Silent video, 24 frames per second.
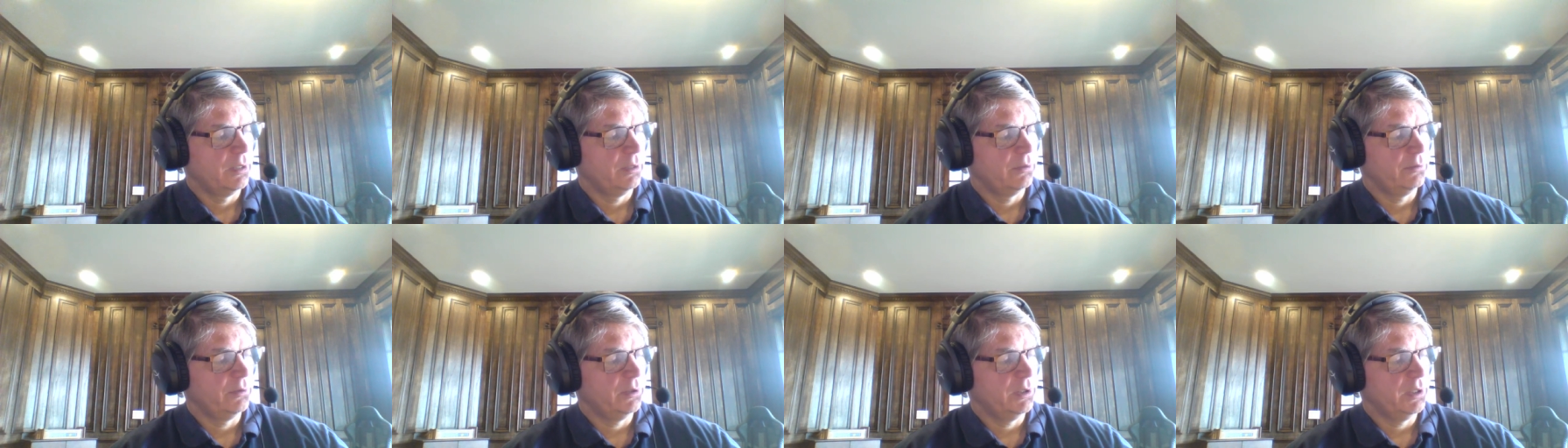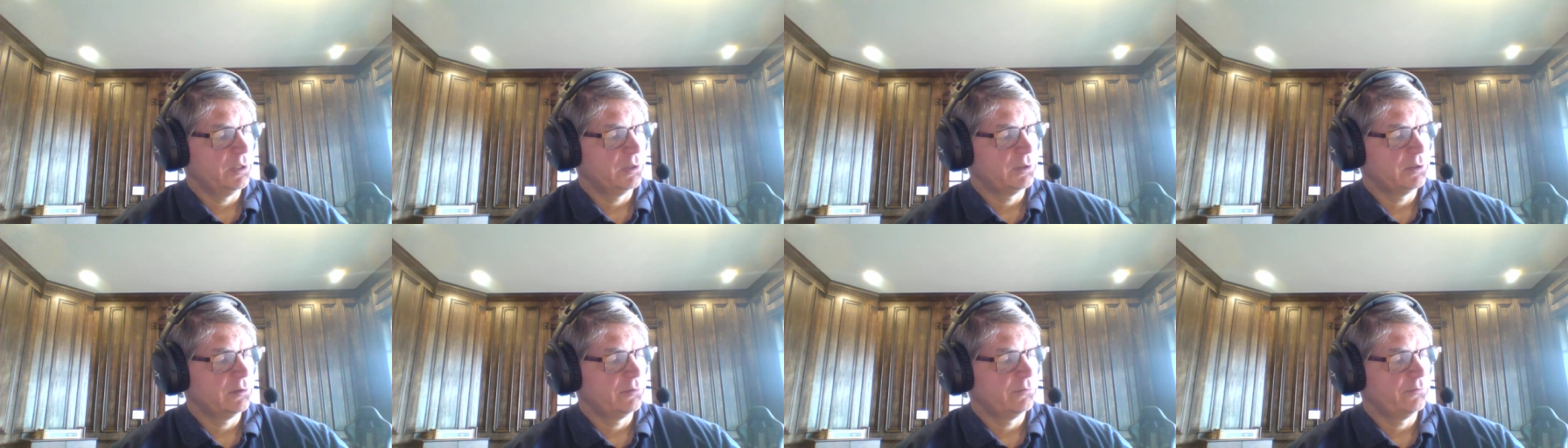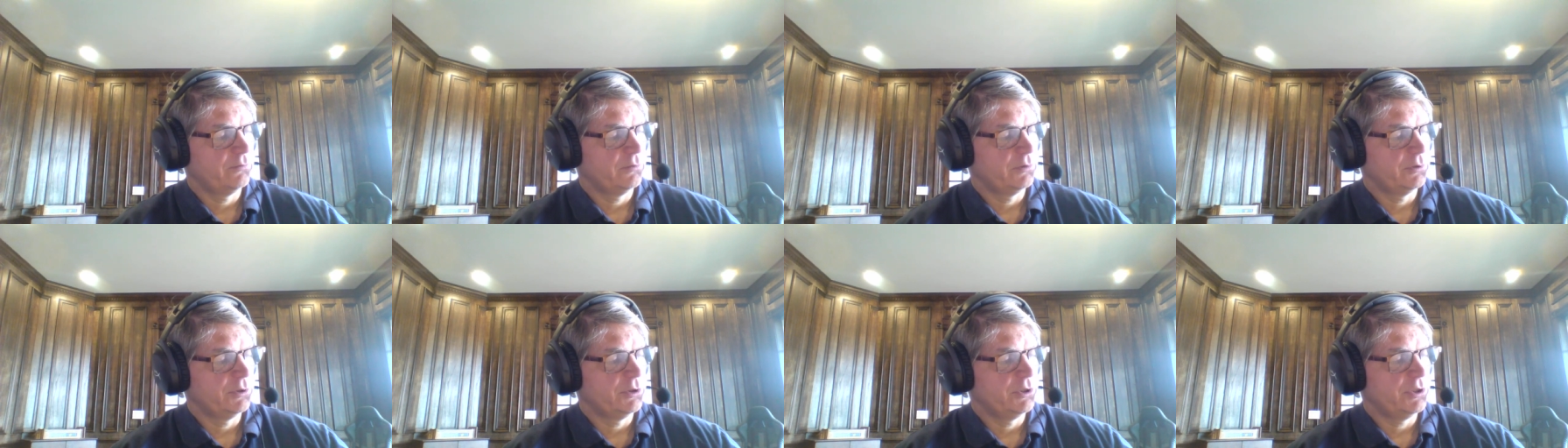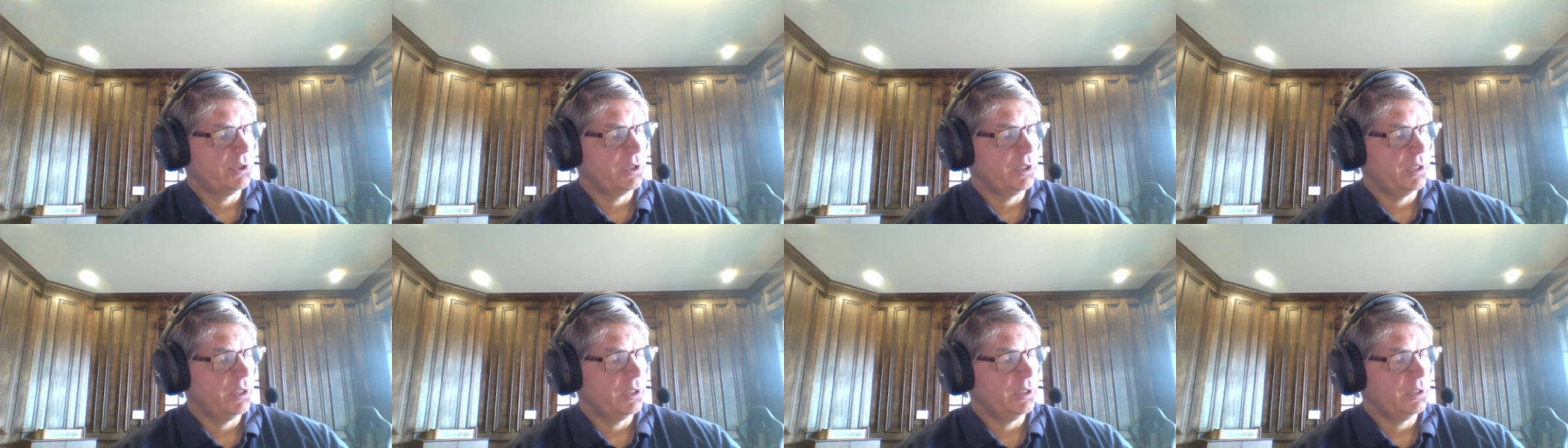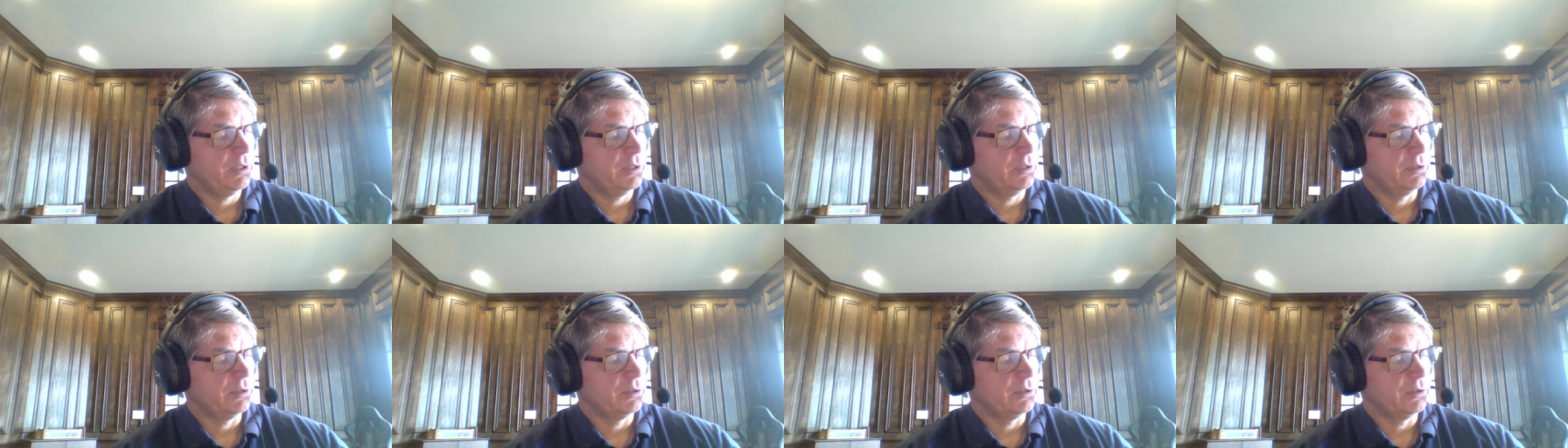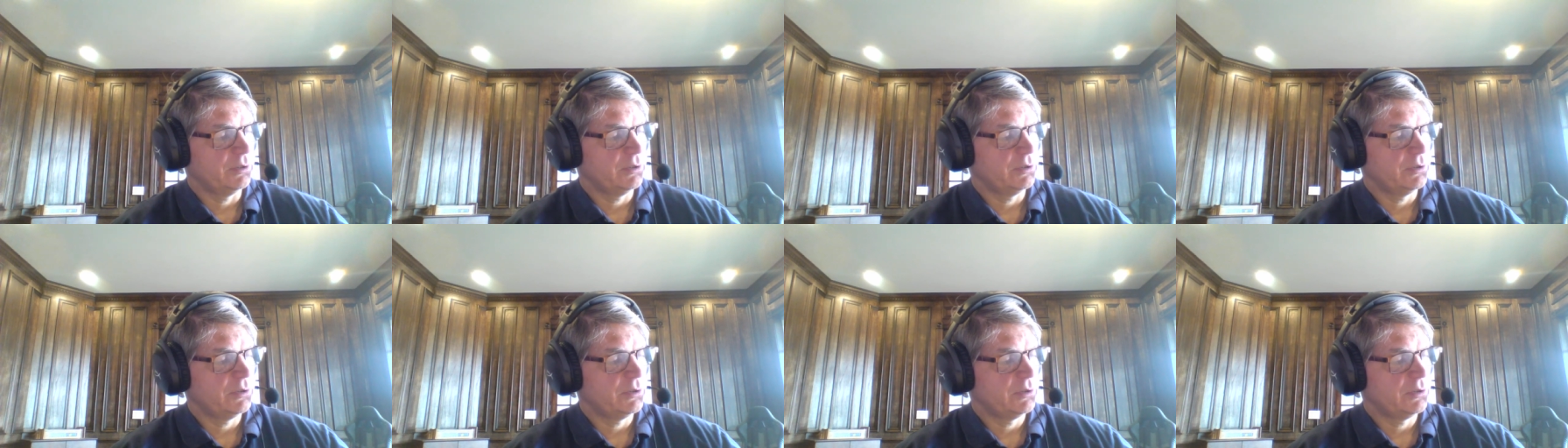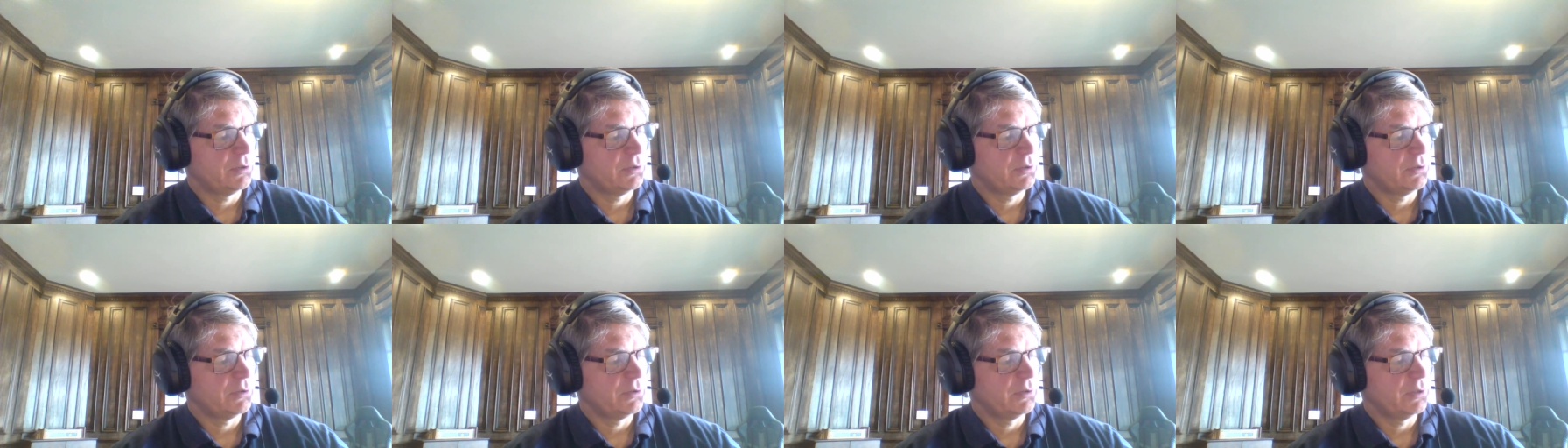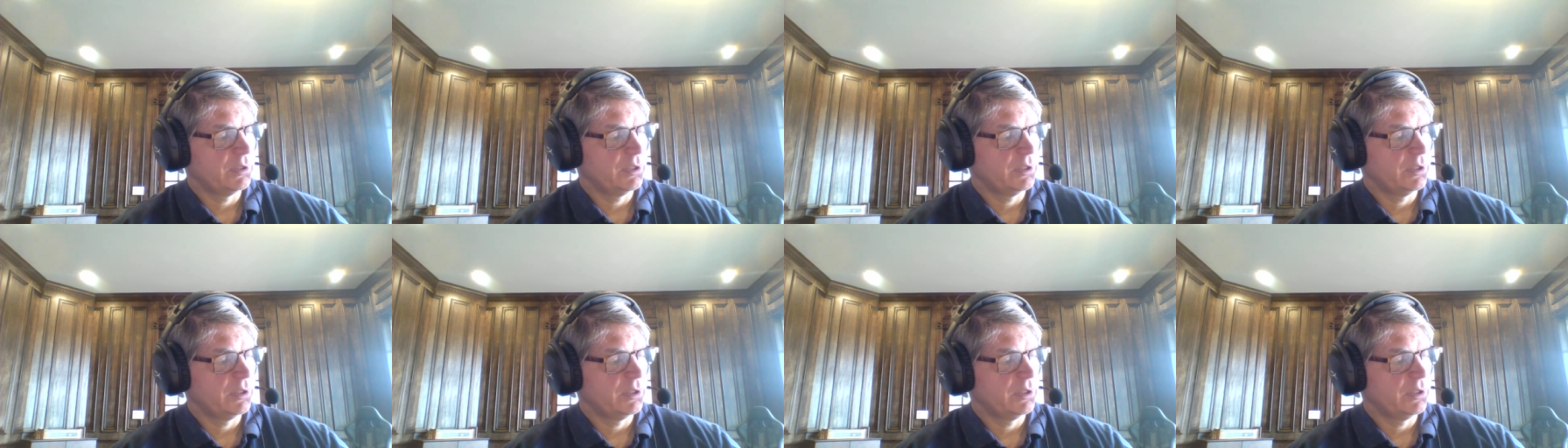The answer for J is